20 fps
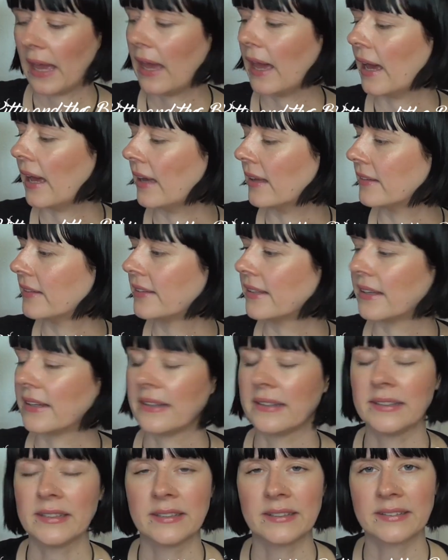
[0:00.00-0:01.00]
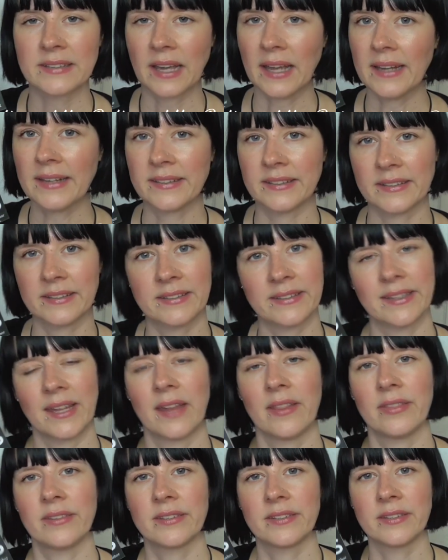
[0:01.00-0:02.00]
as a scientist,
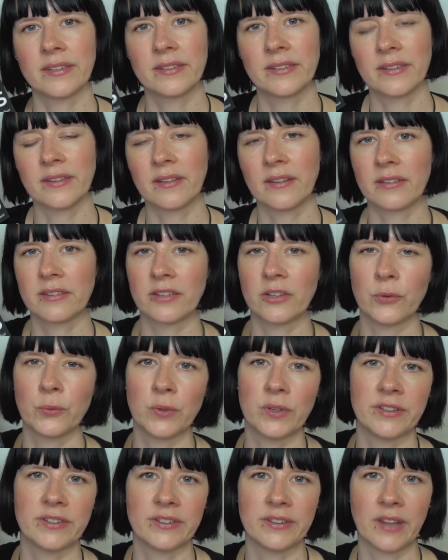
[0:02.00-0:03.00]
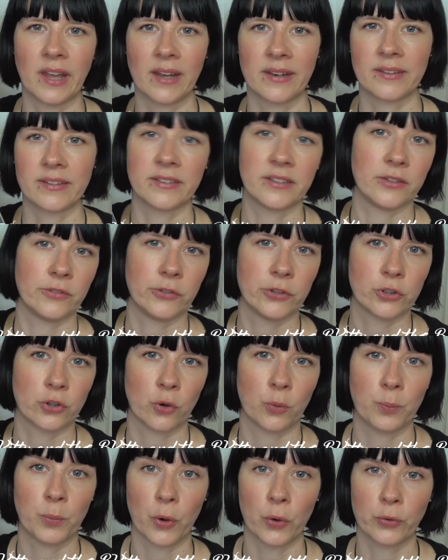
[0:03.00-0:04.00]
and this is the series that the TV
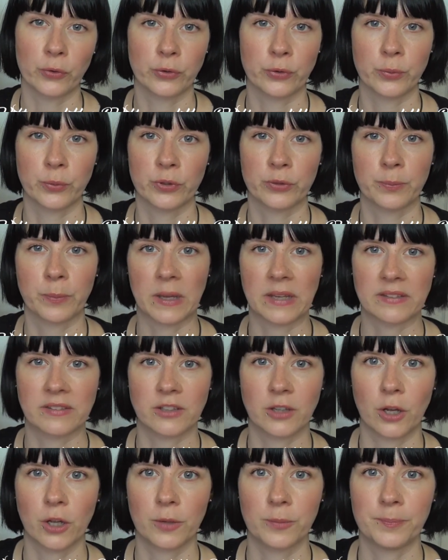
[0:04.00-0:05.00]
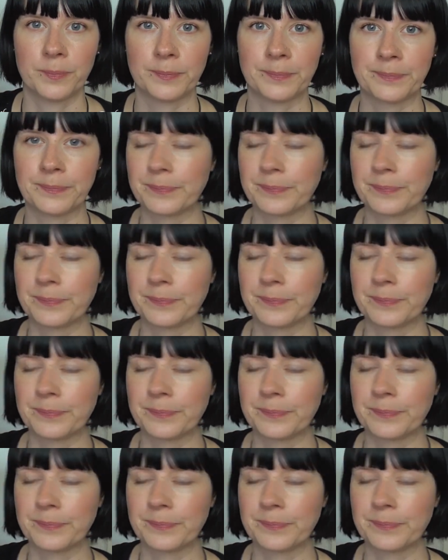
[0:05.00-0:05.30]
show Bones was based on.